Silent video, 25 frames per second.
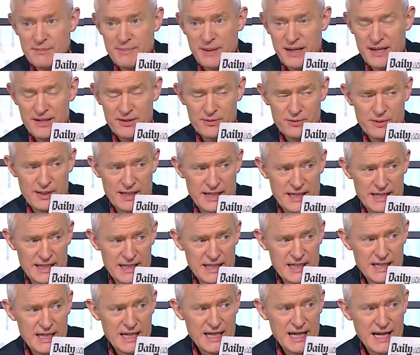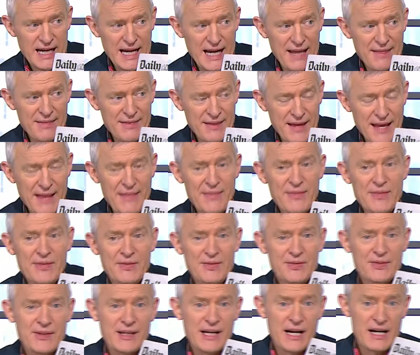by the way, and then
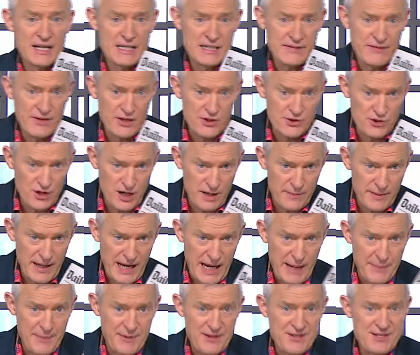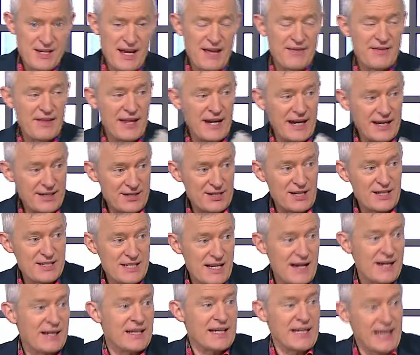the I T V drama happens, and then it turns
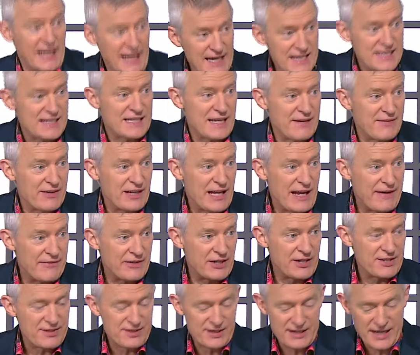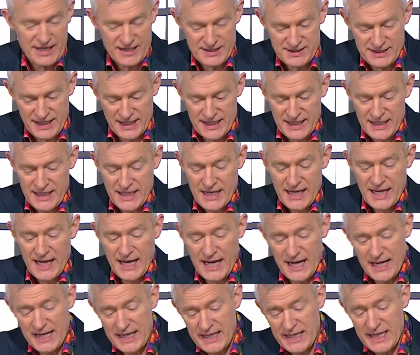out he's giving evidence the next day.
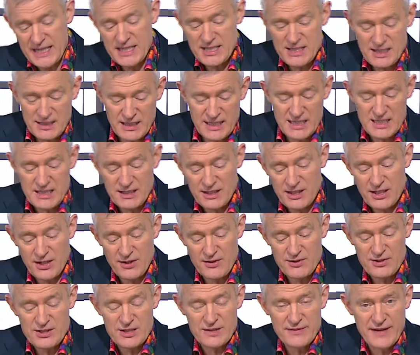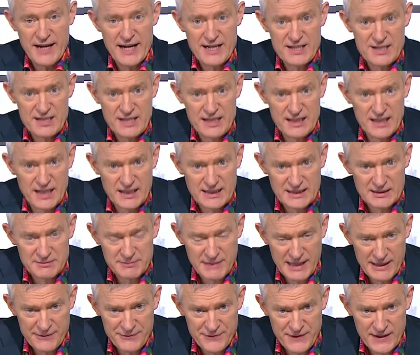And he is, he's accused of acting like the
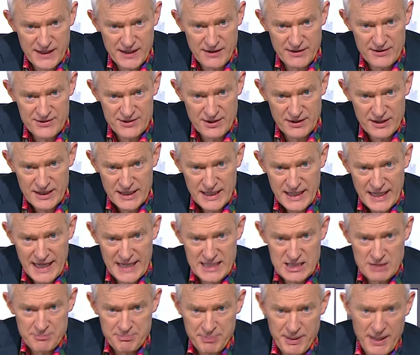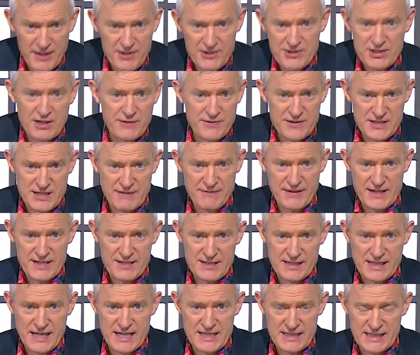mafia and so on. He's a Post Office
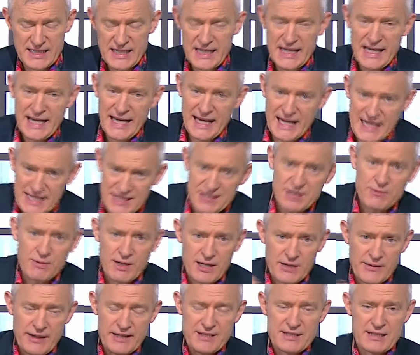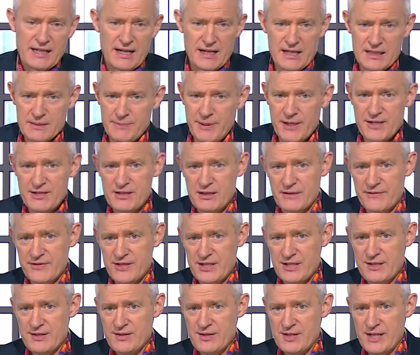investigator. He's the one who had to go to the post
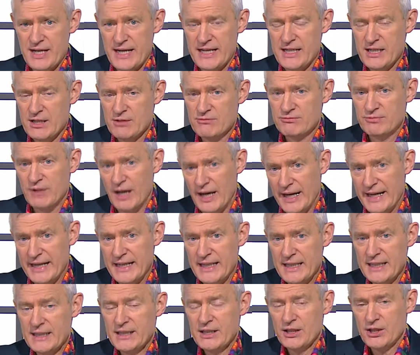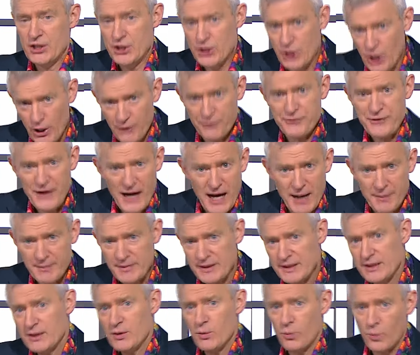offices and say, right, cough up.
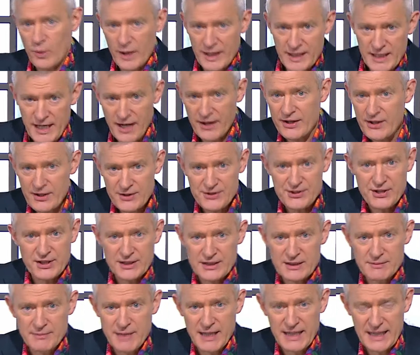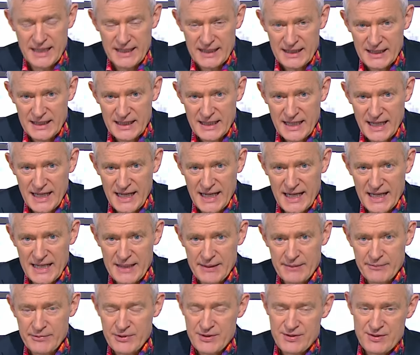We know you took the money. And
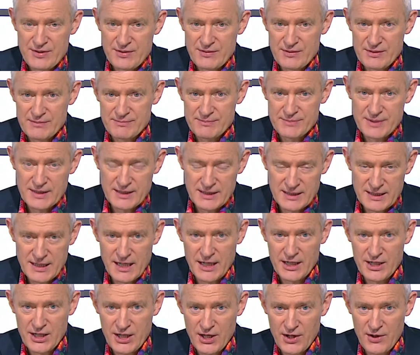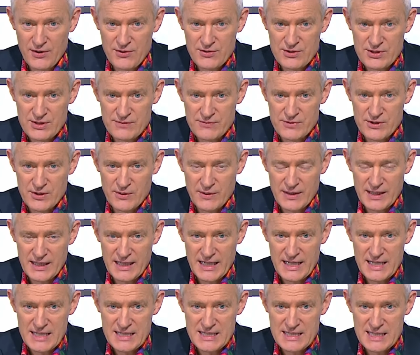he was accused of doing
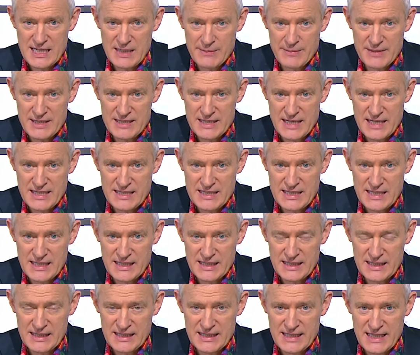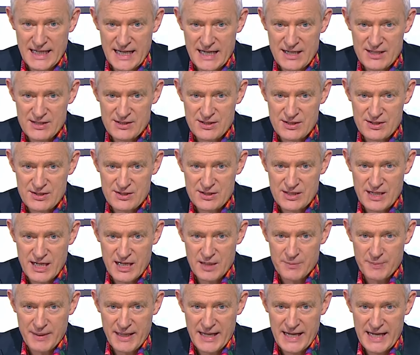intimidating and
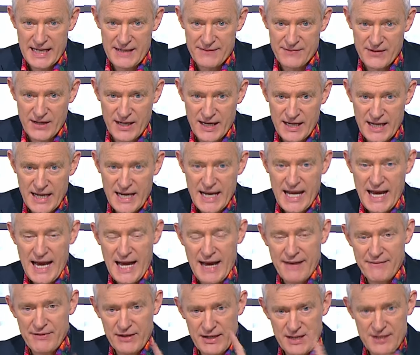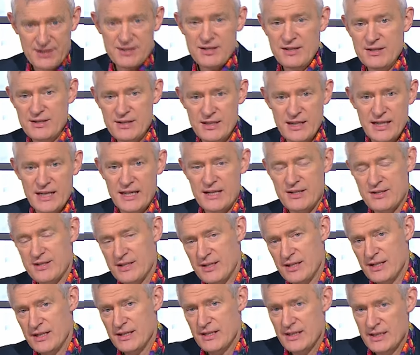gangster-style behaviour. Have a listen to
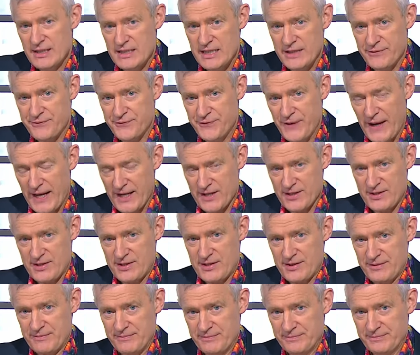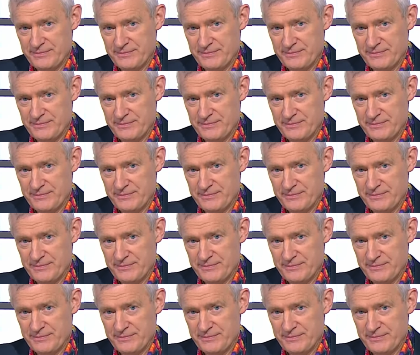his defence.